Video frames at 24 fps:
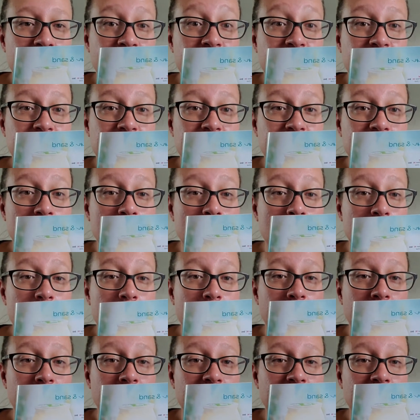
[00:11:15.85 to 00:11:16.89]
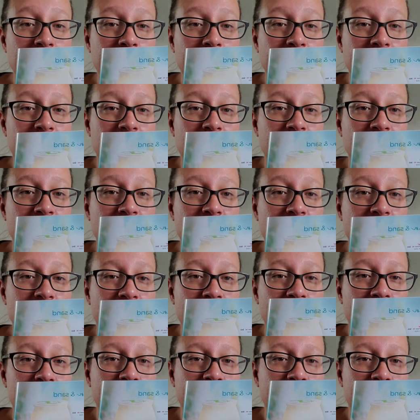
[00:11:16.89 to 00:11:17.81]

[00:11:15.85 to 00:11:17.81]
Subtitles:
It's so pretty with the